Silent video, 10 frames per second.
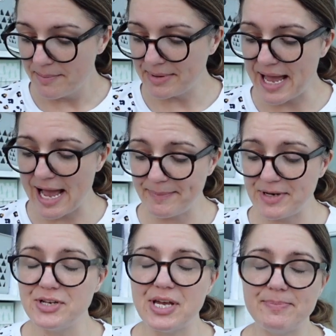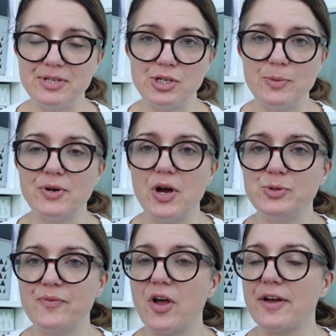But yeah, it'd be super
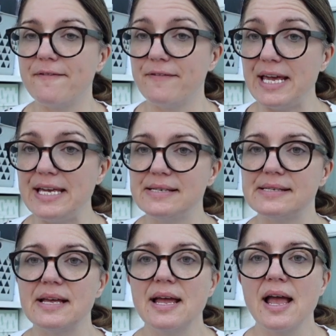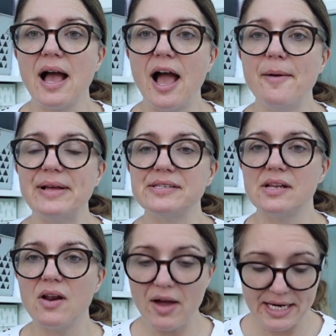nice for like a fleece as the
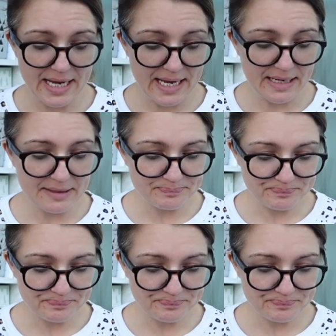lining.